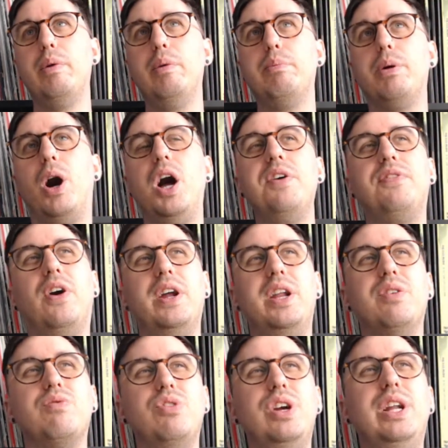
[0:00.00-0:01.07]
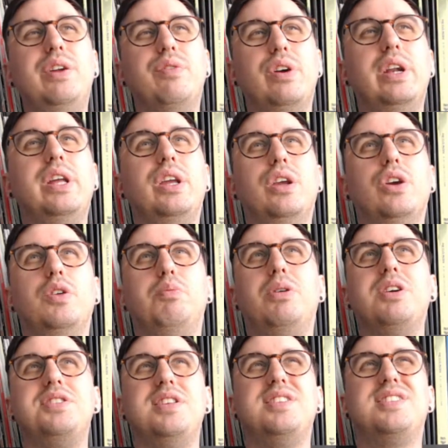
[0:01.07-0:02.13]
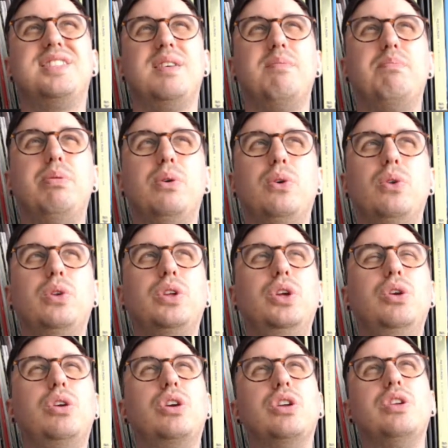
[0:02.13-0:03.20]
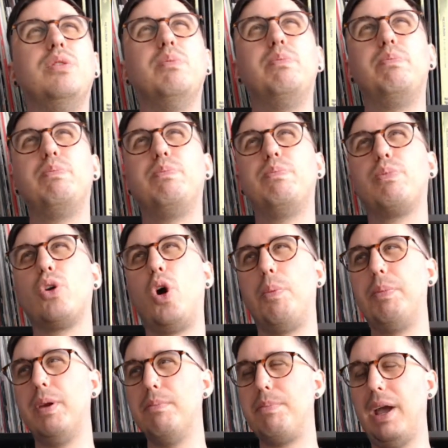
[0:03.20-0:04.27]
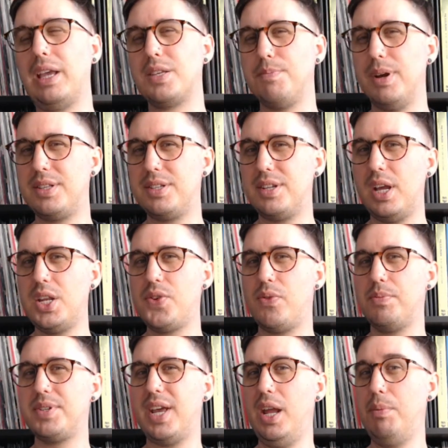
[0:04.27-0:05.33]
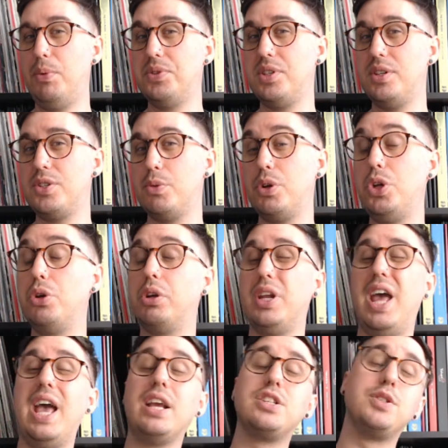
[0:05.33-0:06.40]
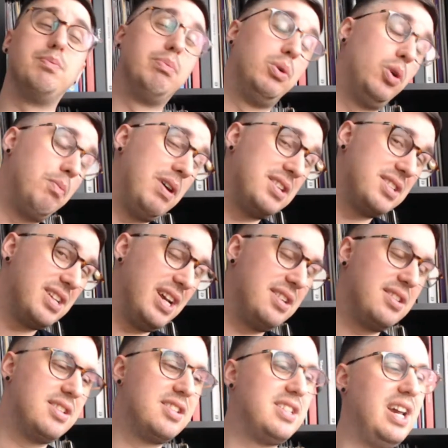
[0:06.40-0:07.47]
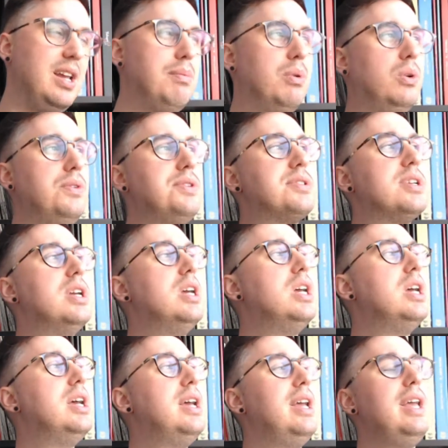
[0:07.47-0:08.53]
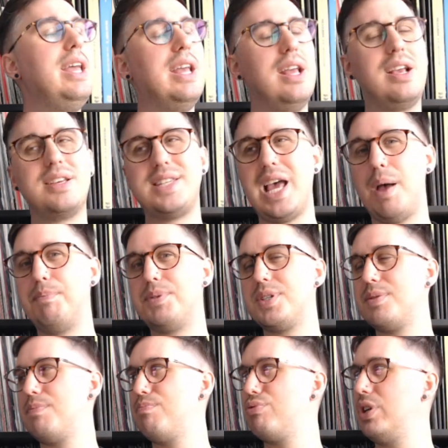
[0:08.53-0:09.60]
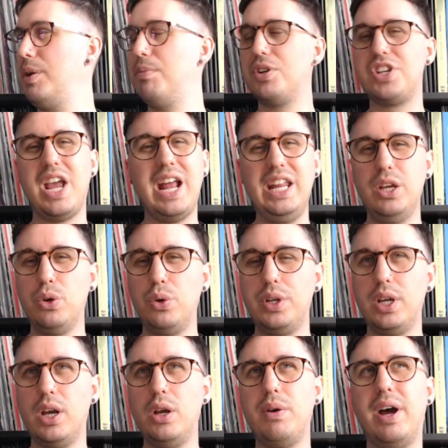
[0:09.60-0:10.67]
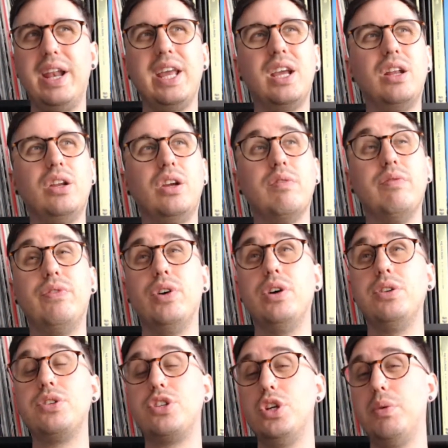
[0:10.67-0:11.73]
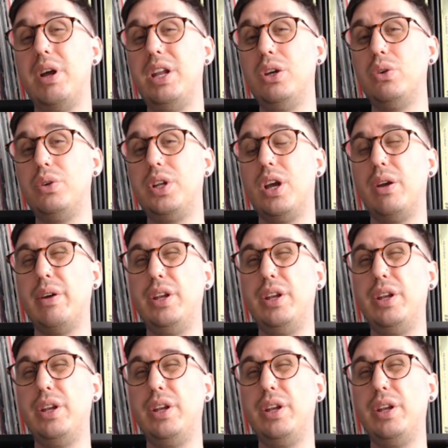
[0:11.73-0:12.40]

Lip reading: But I find it really, really good because it's simple. You can copy and paste metadata from tables into it. You can export metadata to tables. It accepts pretty much any audio and it can convert to any audio.